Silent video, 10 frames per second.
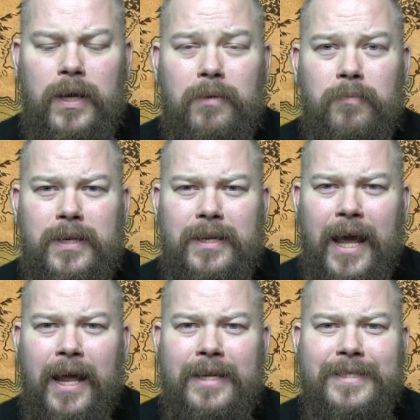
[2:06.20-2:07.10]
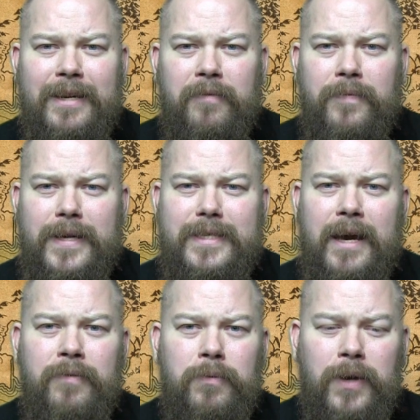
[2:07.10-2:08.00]
we nearly didn't fit
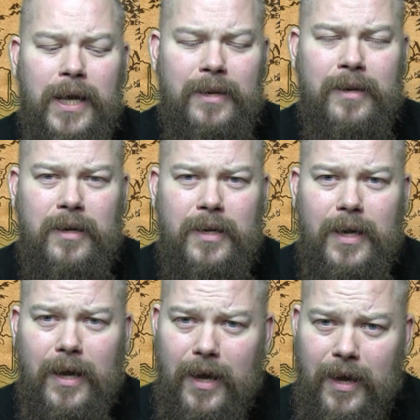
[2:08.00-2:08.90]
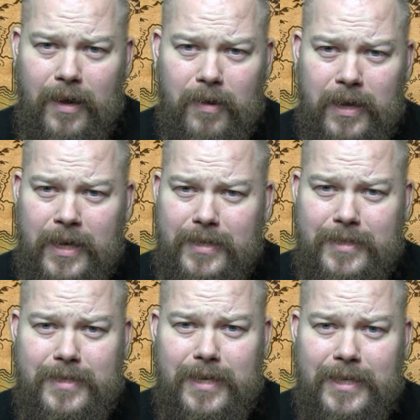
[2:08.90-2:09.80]
everyone in.
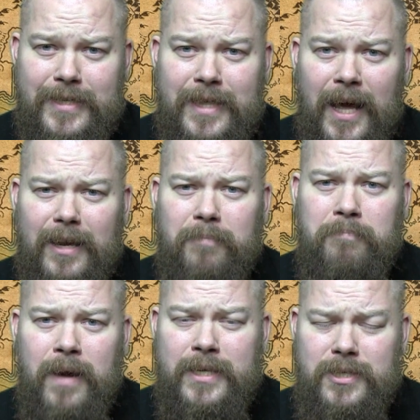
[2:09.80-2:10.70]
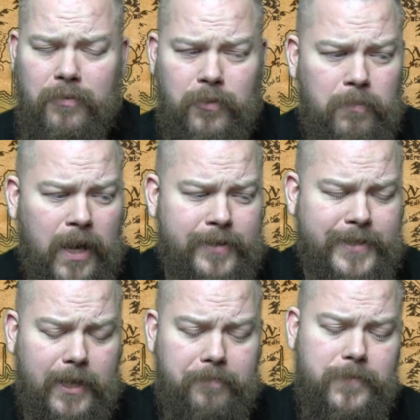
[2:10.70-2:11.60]
It's that mass of
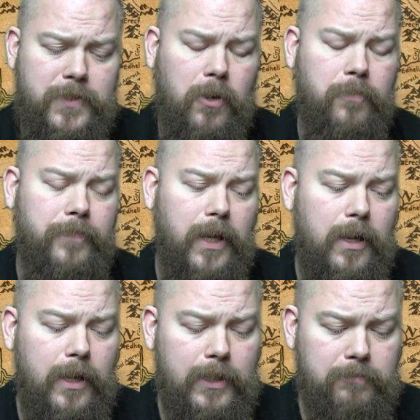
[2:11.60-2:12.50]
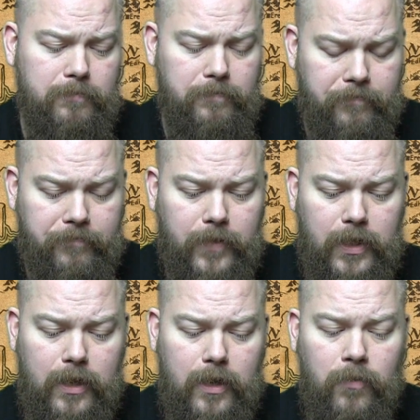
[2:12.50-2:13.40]
humanity. So
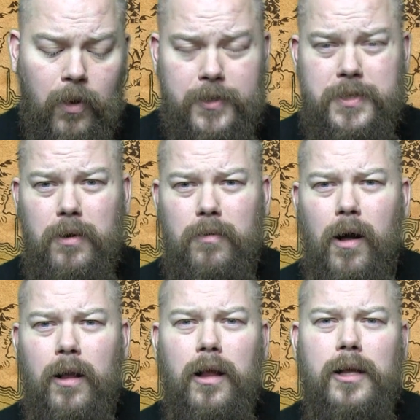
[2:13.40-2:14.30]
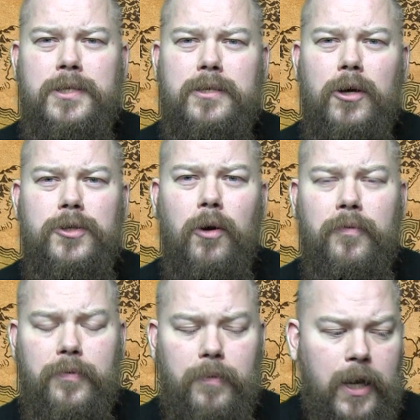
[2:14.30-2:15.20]
right, so I'll start
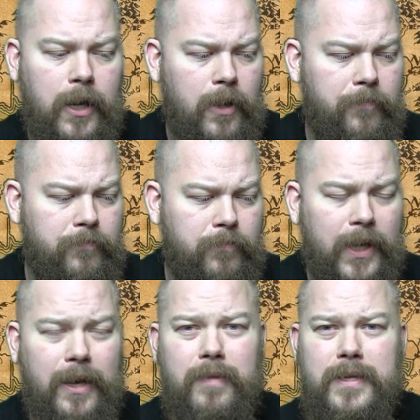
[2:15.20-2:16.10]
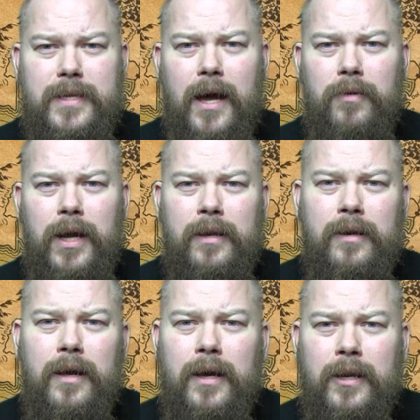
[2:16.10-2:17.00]
off breaking this down
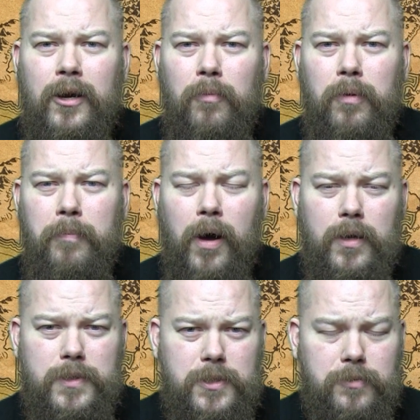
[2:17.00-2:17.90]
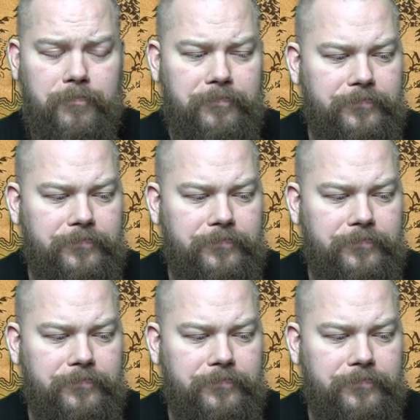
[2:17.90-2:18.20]
in a couple of parts.